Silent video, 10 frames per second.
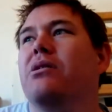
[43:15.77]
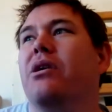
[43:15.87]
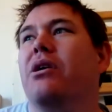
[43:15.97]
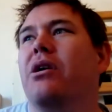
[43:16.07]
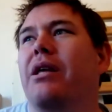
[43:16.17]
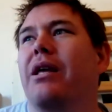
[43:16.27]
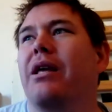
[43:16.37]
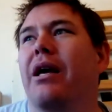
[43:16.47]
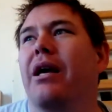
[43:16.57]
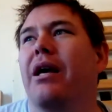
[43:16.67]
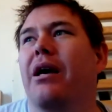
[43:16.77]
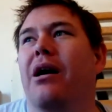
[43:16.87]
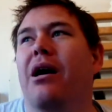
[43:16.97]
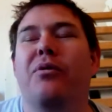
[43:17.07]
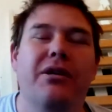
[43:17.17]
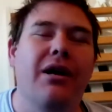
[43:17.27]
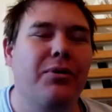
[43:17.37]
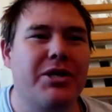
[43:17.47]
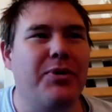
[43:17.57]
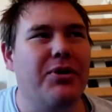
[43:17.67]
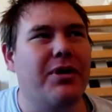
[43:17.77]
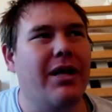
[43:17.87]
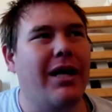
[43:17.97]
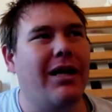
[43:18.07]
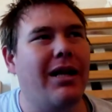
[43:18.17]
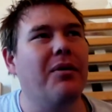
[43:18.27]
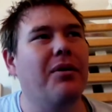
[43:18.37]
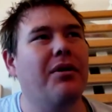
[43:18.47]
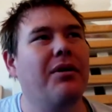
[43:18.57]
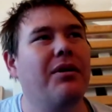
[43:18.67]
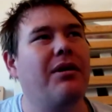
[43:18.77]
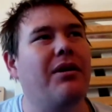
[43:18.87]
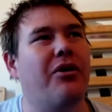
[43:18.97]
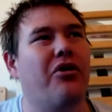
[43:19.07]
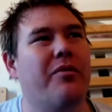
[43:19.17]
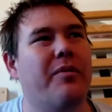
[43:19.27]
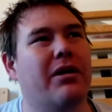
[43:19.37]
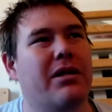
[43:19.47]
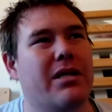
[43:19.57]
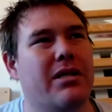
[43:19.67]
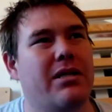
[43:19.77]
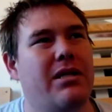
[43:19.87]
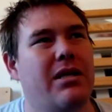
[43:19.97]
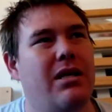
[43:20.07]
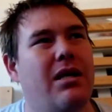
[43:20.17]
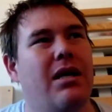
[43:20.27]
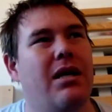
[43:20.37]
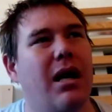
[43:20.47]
So yeah, I would dispute that, and the Courier Mail does